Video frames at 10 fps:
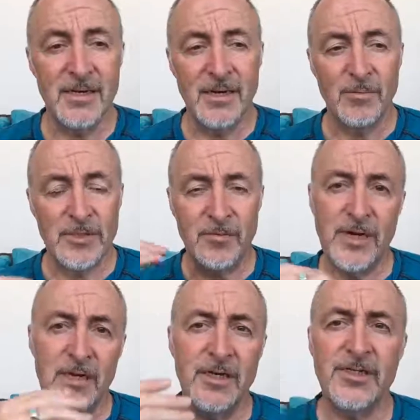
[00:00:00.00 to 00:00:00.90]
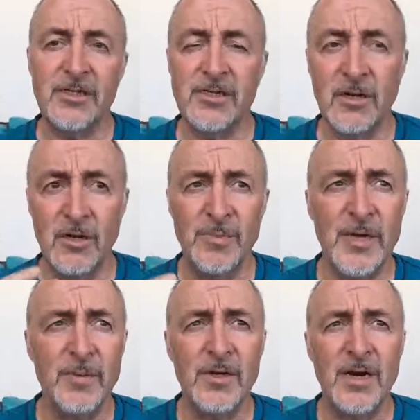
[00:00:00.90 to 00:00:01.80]
which the recognition is that a lot of
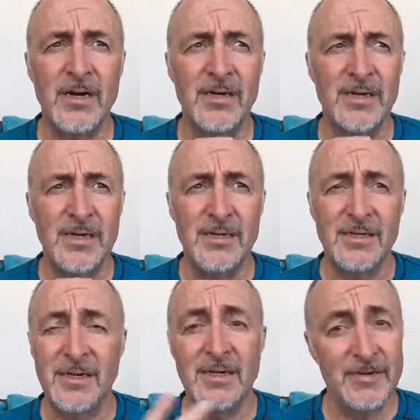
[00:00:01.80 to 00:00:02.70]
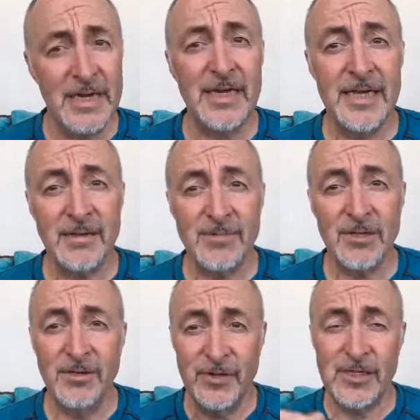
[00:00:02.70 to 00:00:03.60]
people are and I live in LA. So
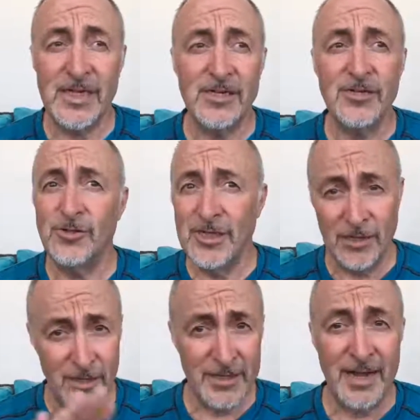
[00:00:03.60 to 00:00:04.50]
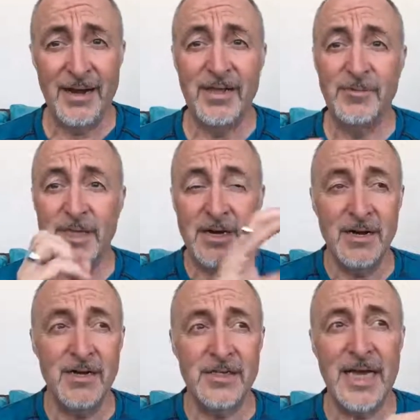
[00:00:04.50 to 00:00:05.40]
living in Los Angeles, you see a lot of that out there with the
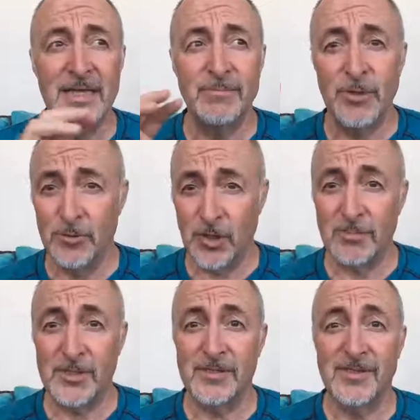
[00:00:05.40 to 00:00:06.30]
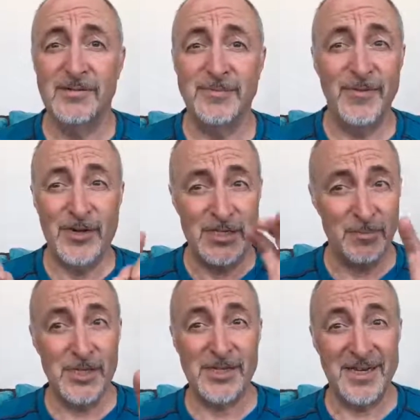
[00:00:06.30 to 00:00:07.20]
cars and the boob jobs, to be very
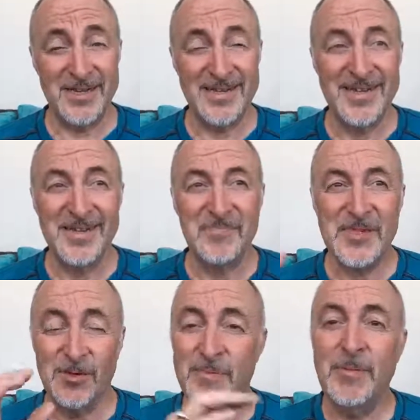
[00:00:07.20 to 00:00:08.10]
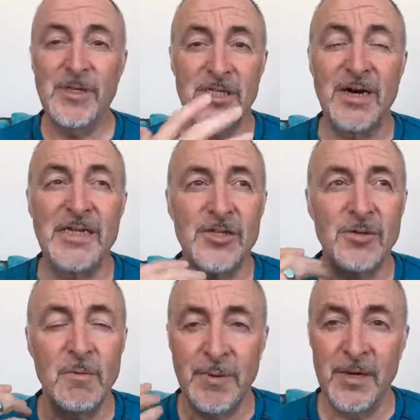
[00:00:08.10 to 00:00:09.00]
simplistic. So a lot of people are tied
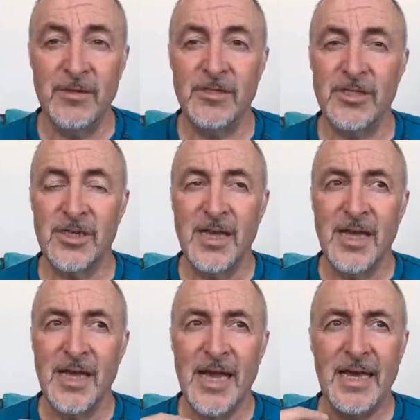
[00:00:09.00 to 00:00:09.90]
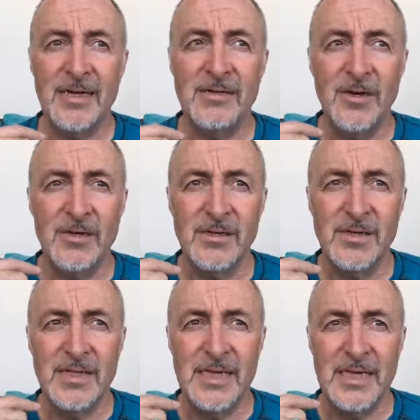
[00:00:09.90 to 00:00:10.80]
to appearance and
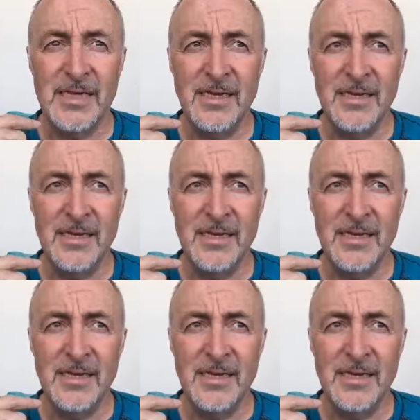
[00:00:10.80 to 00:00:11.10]
the